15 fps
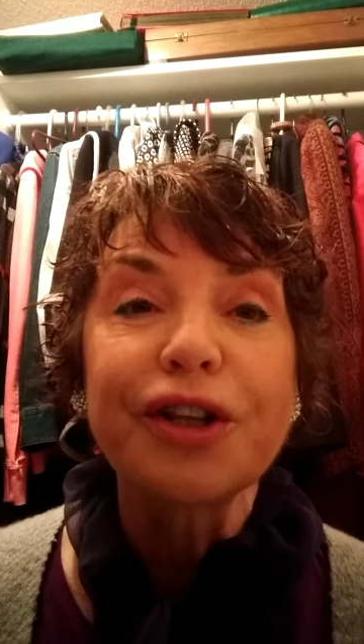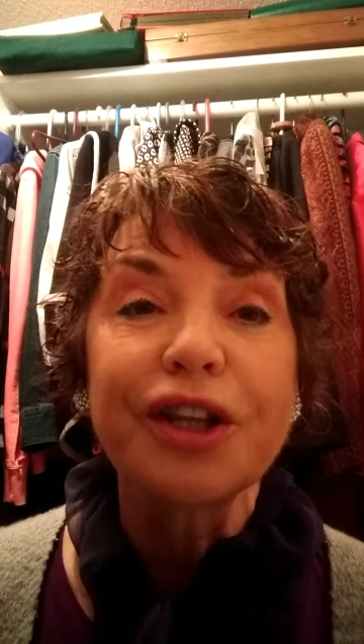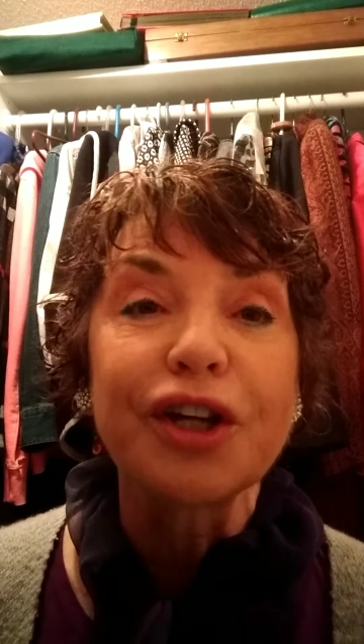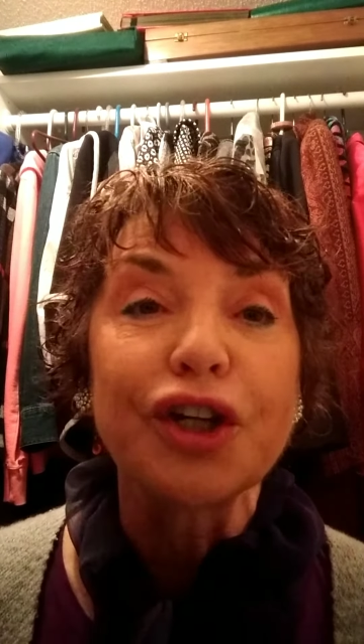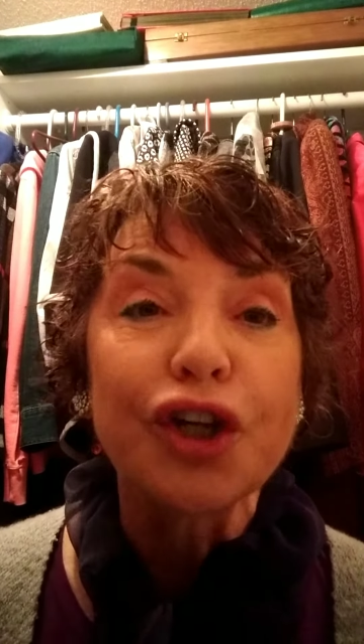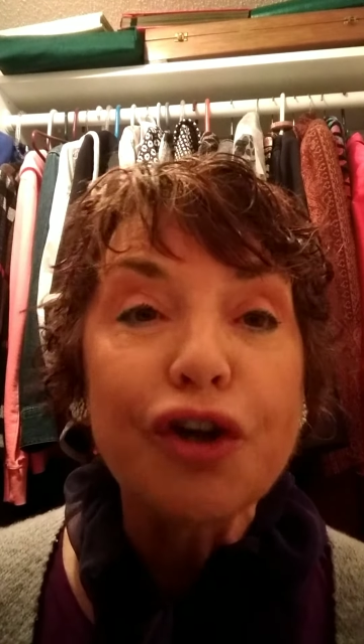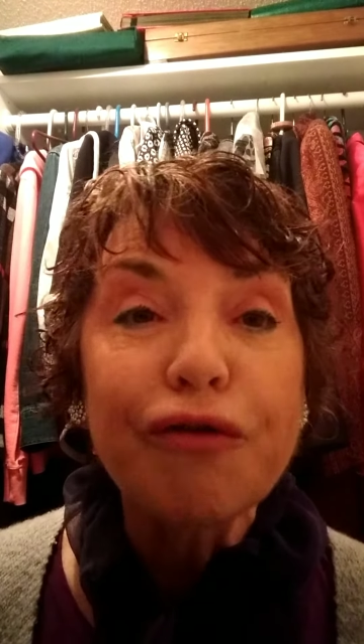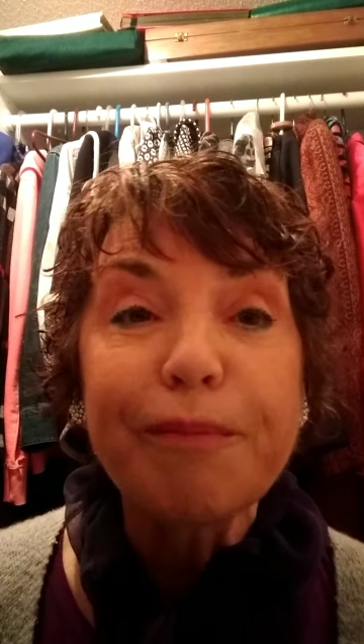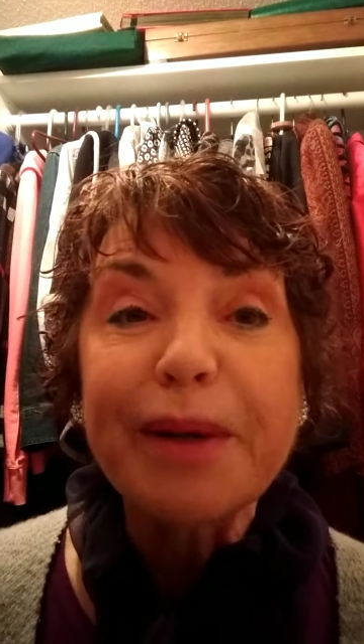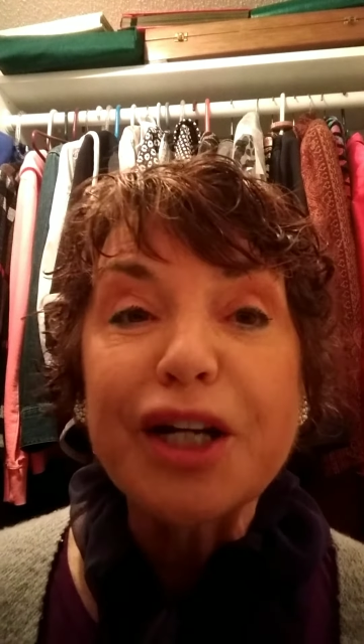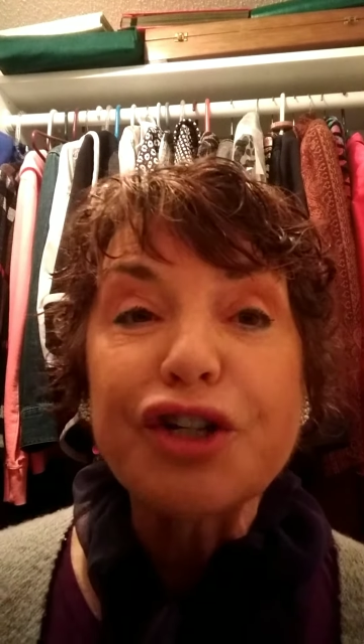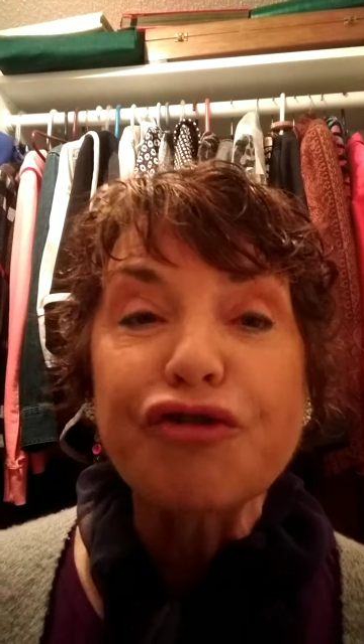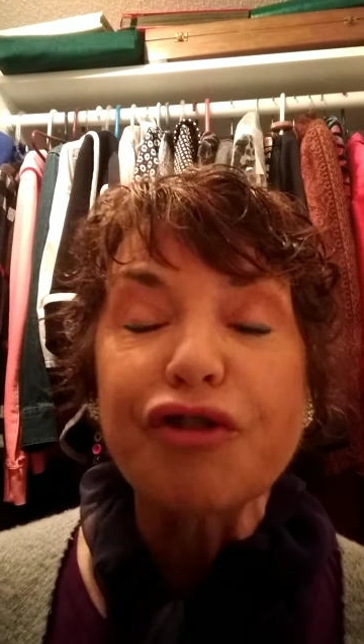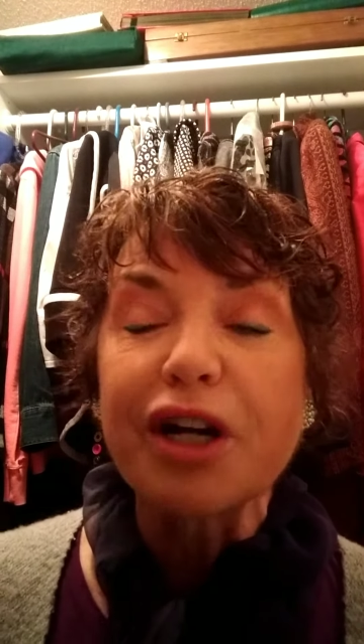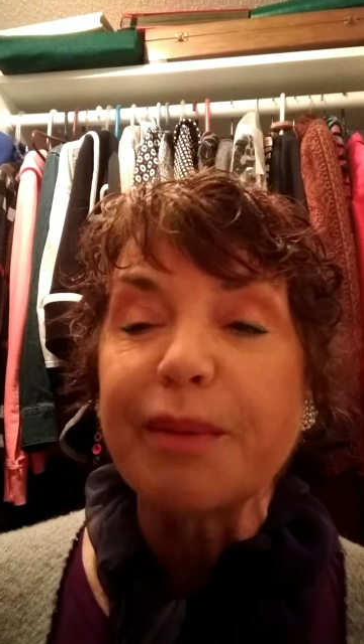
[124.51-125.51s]
that you've
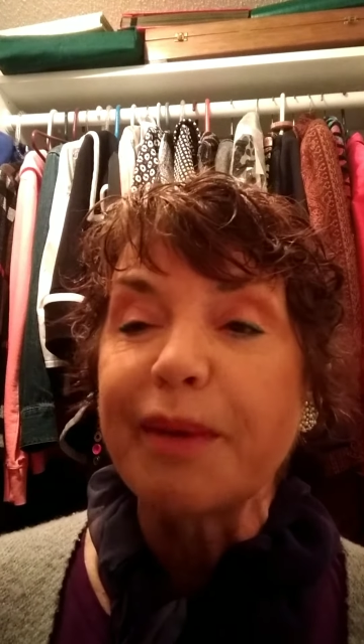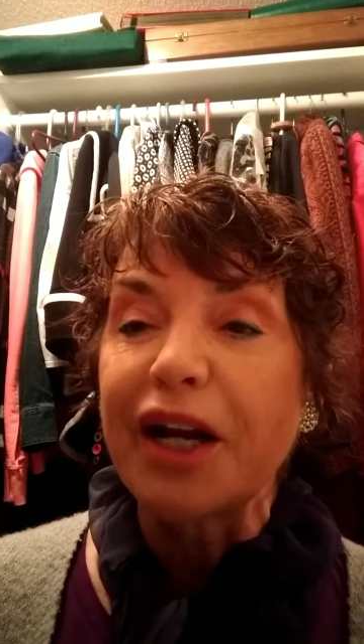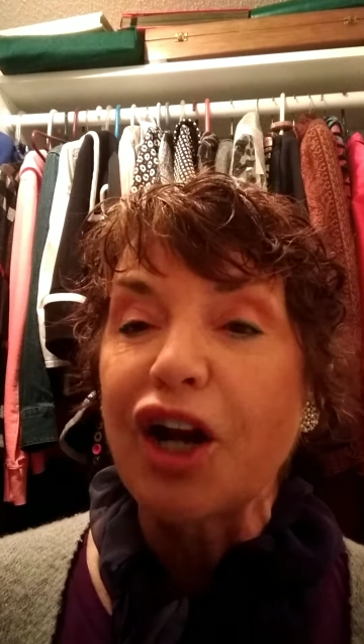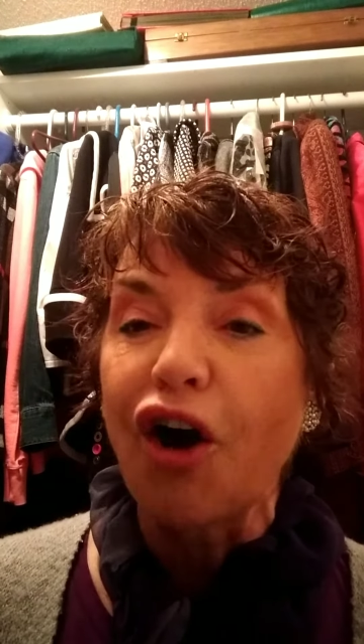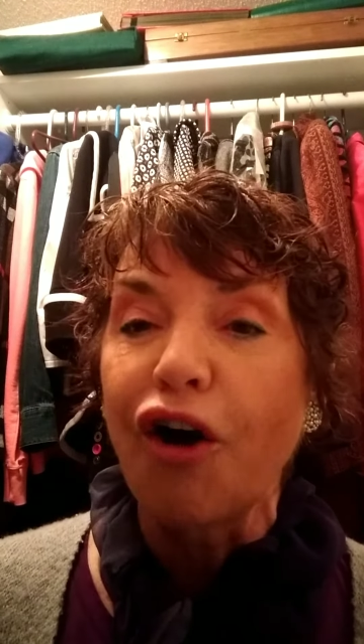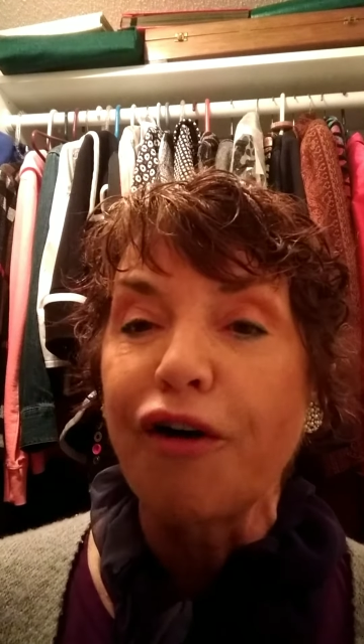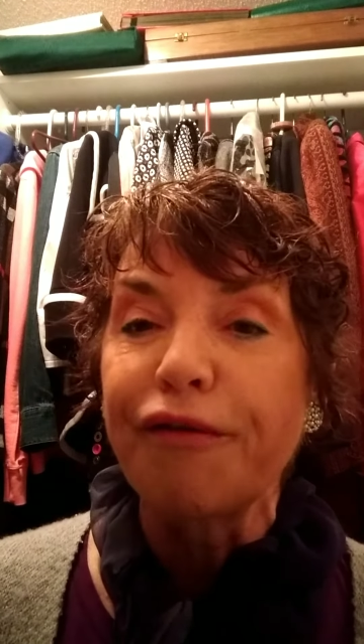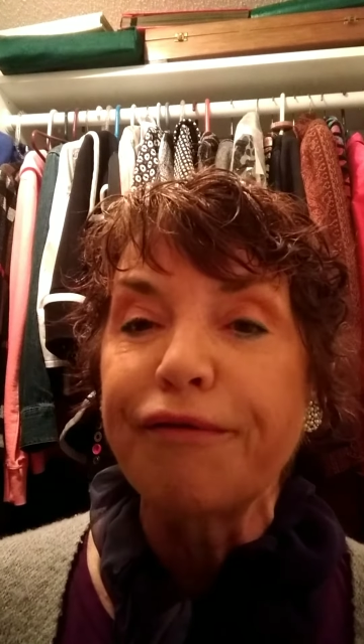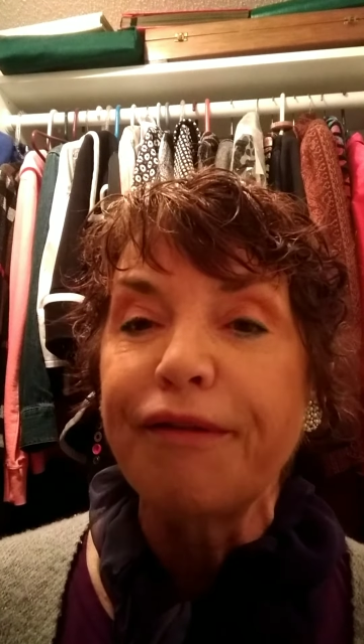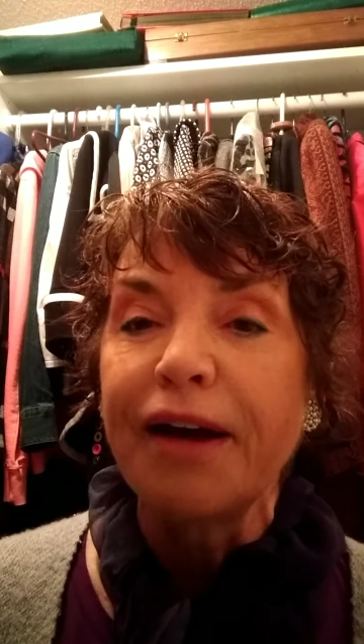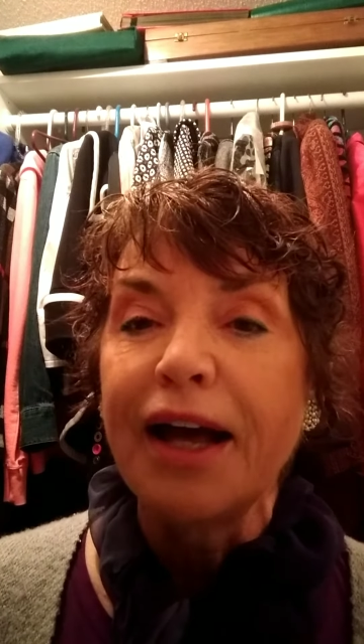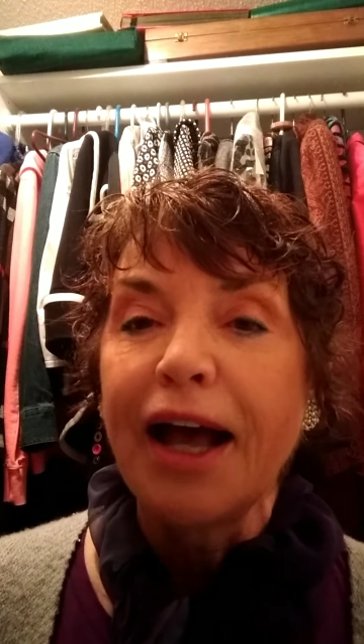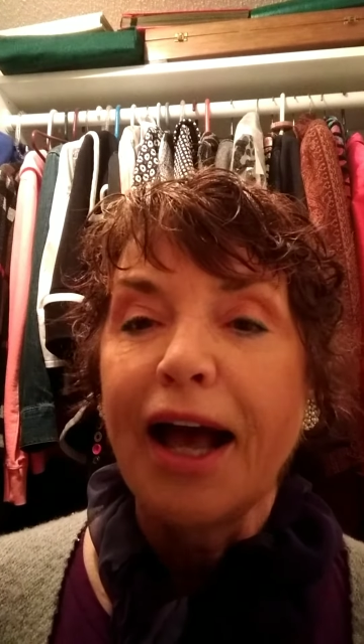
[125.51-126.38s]
been dreaming of.